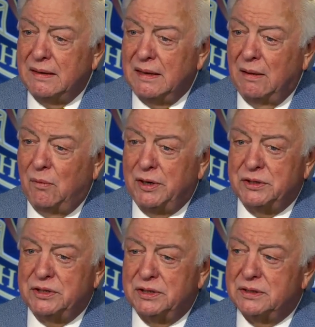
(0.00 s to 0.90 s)
Now, I want to
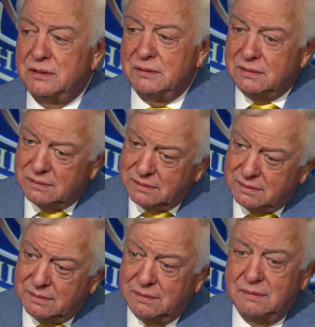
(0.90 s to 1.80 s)
just
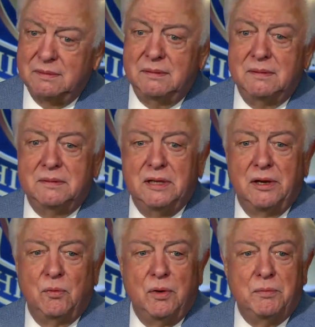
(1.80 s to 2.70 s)
tell
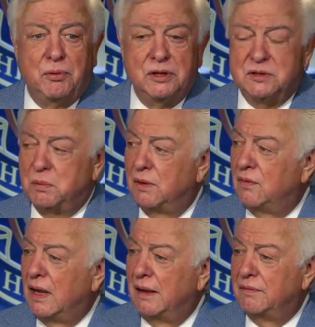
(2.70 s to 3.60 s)
you one principle of
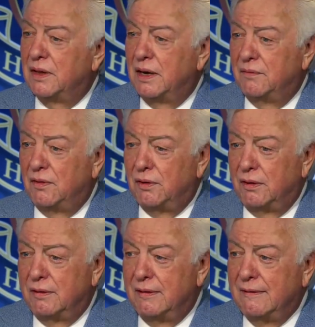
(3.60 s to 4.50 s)
life that I've learned.